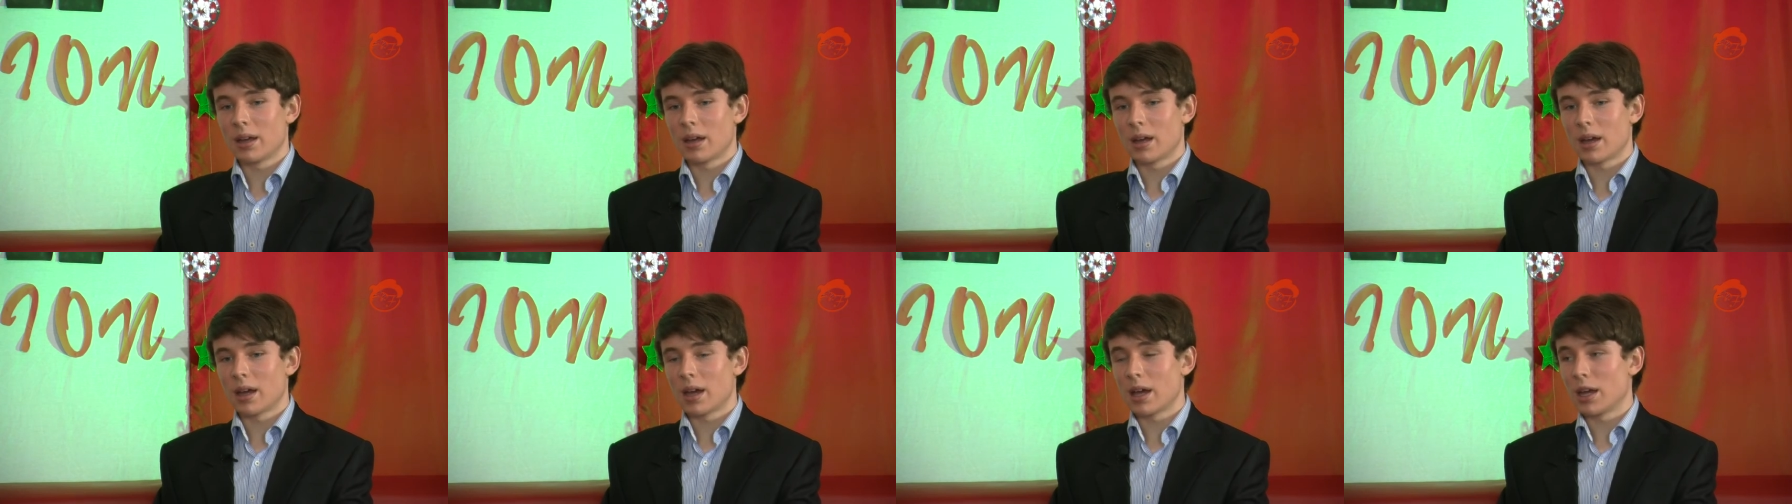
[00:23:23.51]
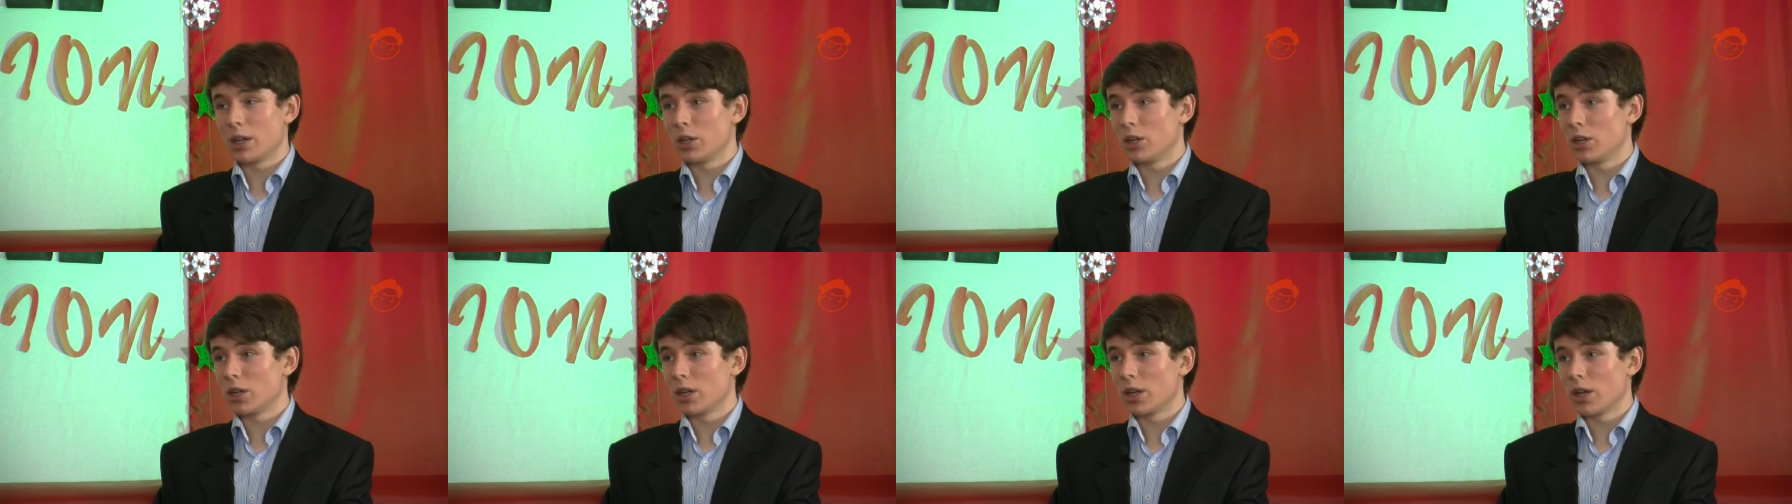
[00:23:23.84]
Uh,
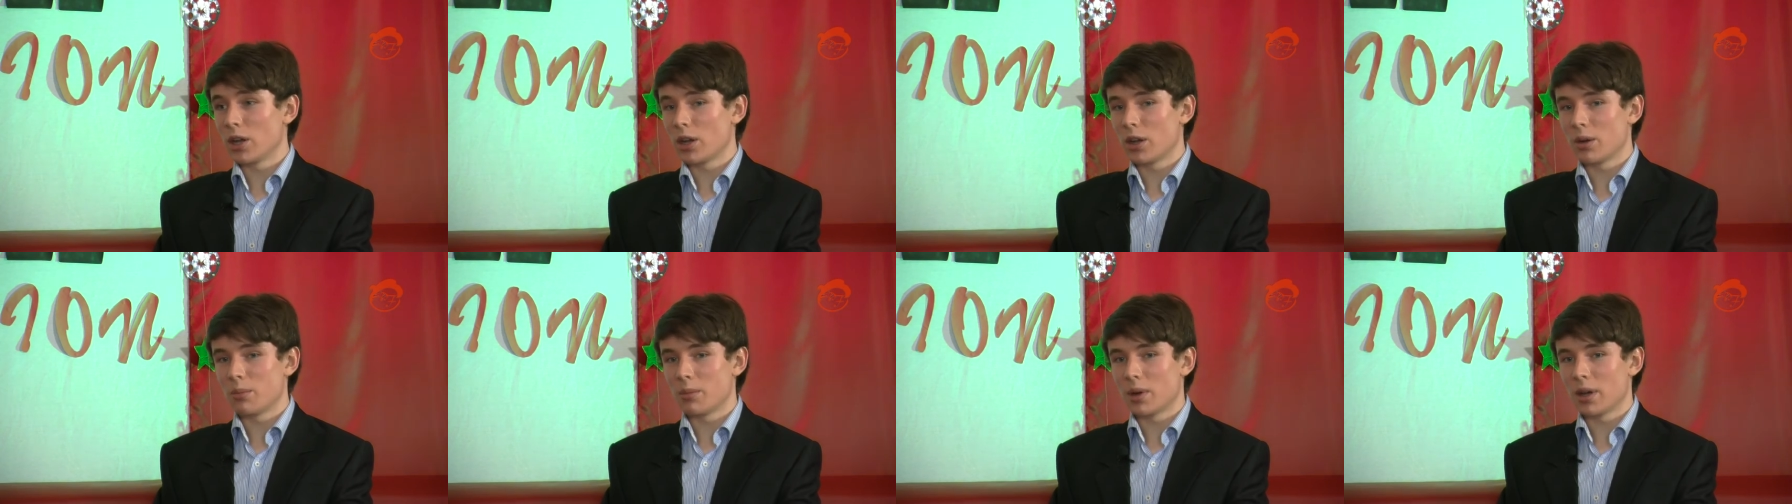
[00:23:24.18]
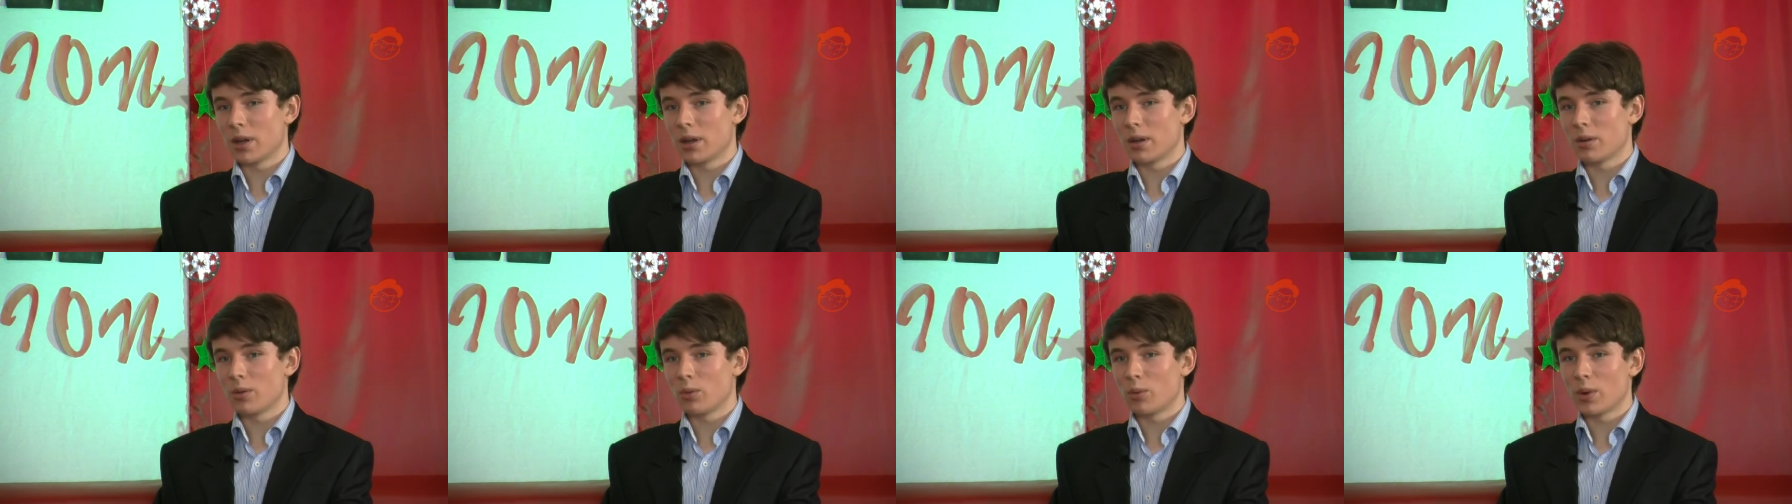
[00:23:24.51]
and you can go to
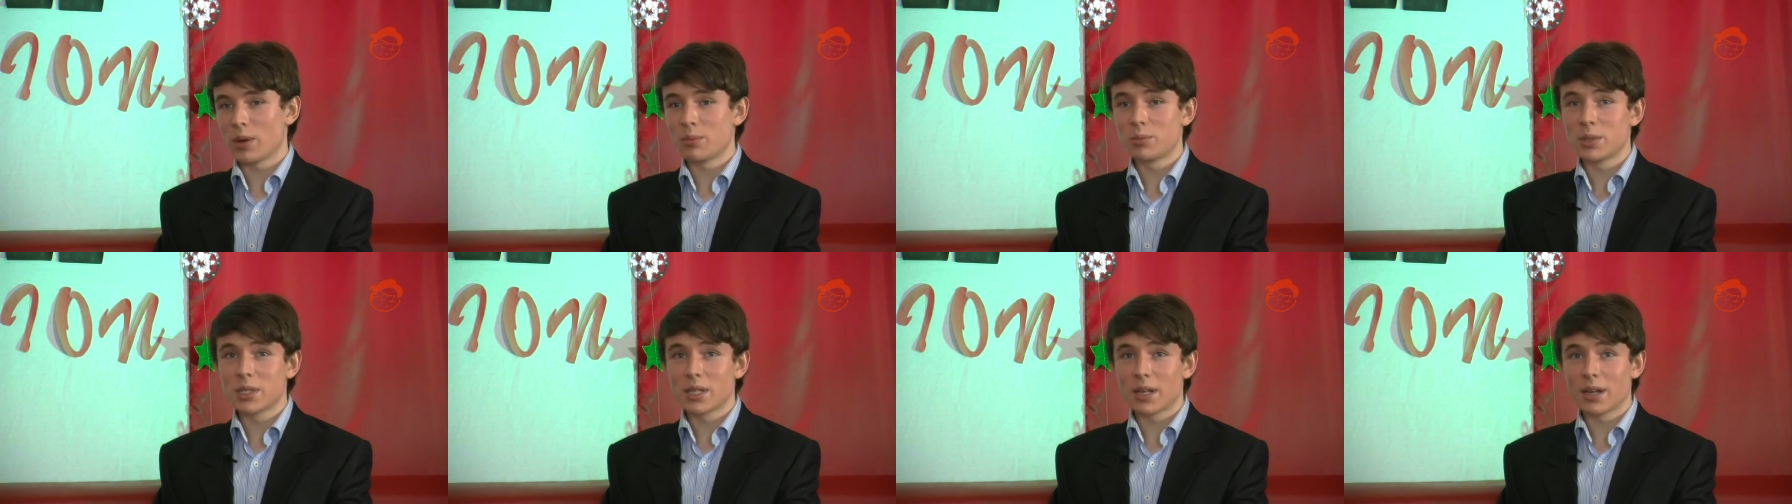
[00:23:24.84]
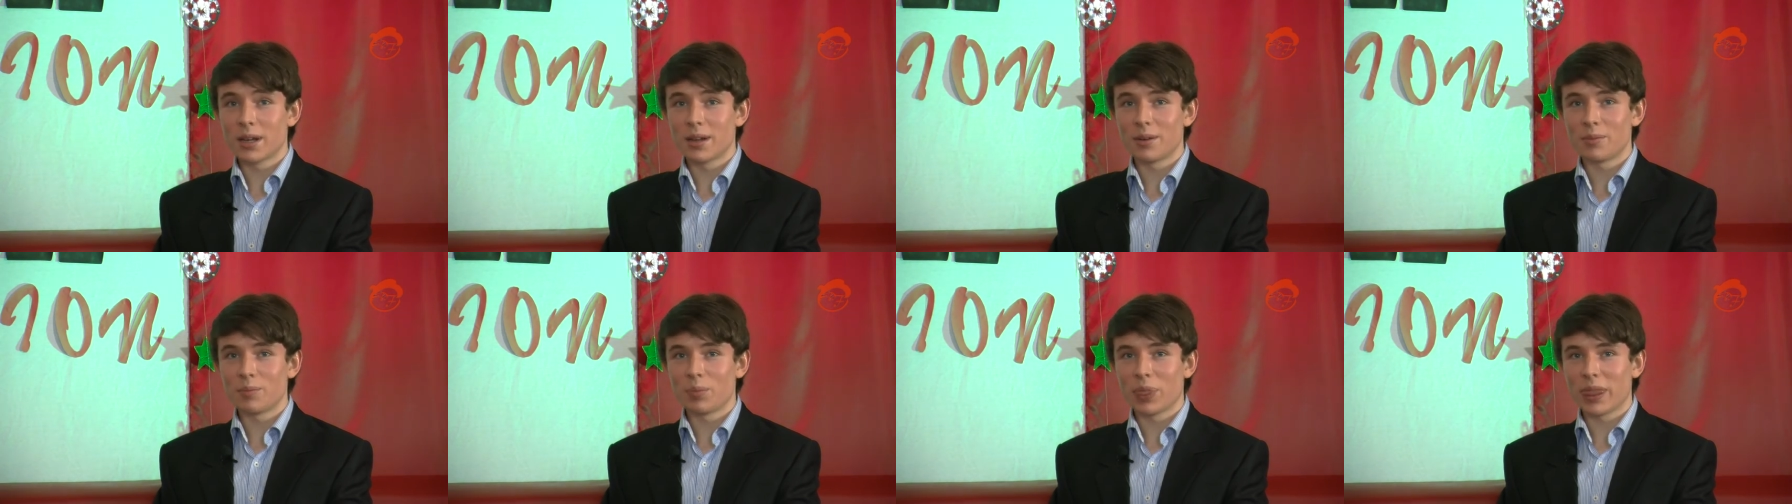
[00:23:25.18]
my
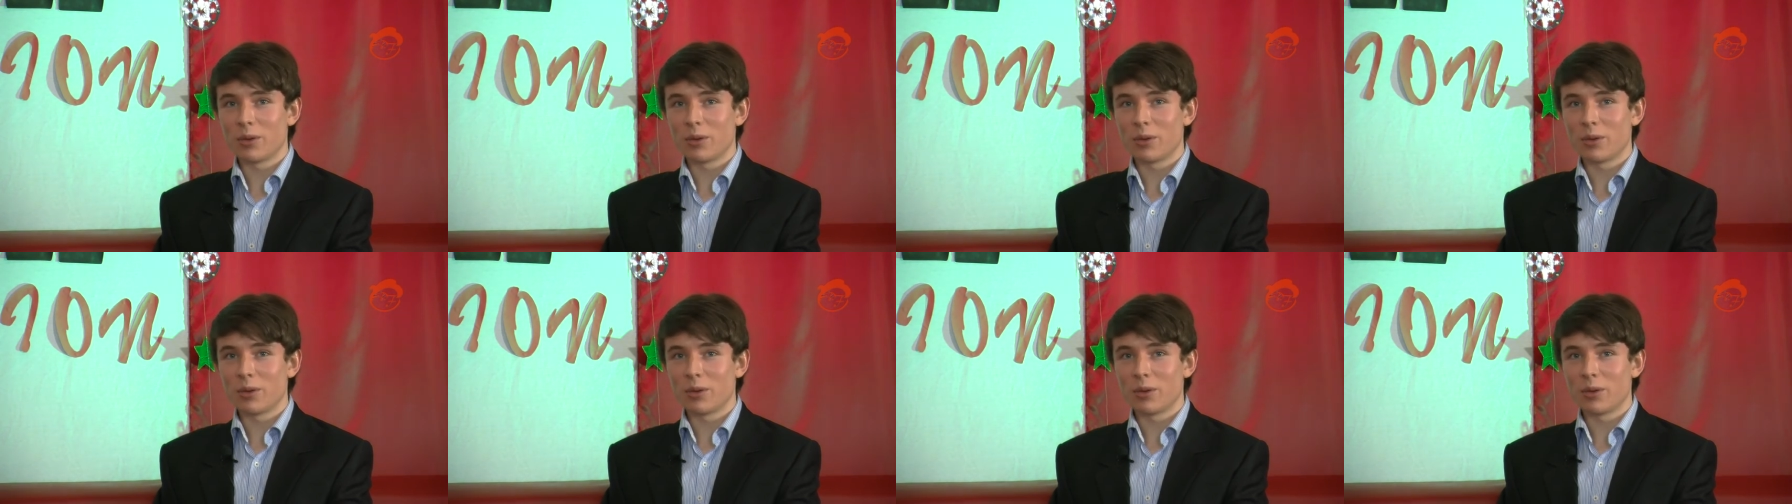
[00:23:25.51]
website,